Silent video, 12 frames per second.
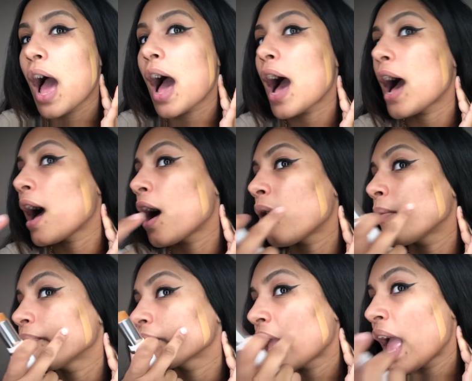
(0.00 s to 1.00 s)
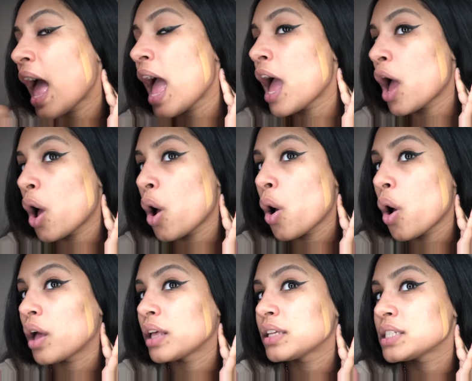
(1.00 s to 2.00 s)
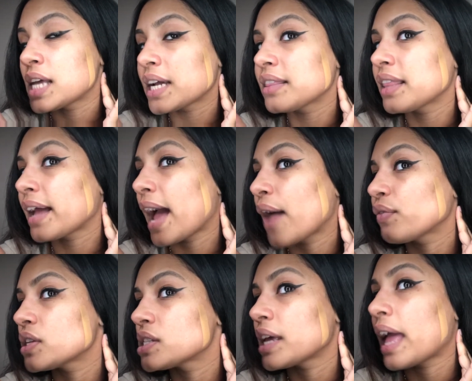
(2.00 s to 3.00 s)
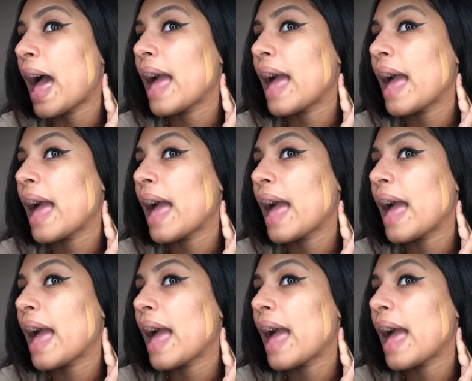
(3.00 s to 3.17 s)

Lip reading: Second thing I have to say,